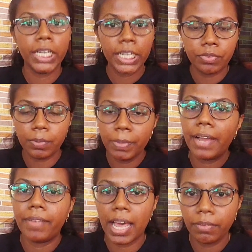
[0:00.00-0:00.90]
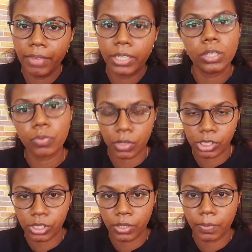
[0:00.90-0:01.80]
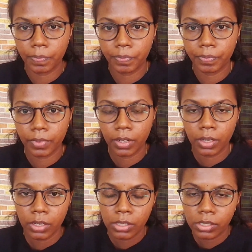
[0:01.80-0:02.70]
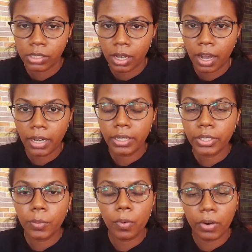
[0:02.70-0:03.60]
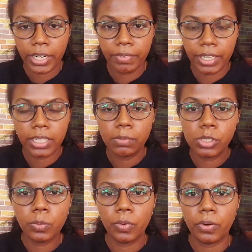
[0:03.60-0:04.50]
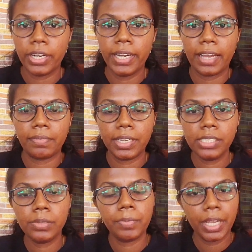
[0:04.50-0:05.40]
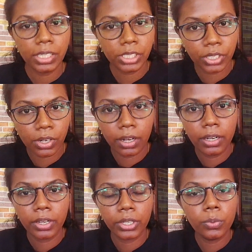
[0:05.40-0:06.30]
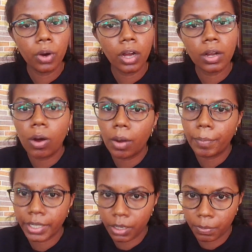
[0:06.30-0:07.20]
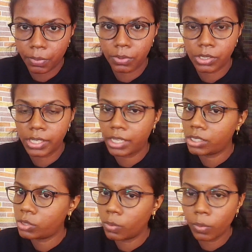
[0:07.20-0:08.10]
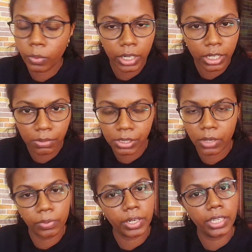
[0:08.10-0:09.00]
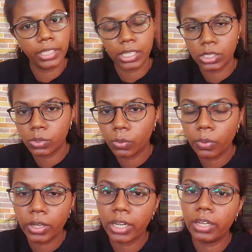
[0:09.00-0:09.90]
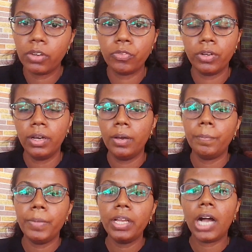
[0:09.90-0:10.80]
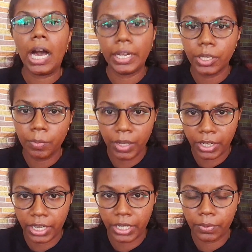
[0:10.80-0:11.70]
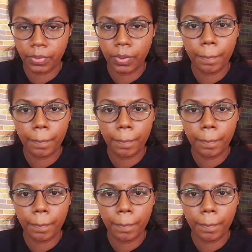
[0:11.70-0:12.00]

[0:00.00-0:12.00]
It will be evaluated for sure. And your body, when it comes to body language, make sure you are calm and composed. There's no need of shouting, there's no need of being argumentative.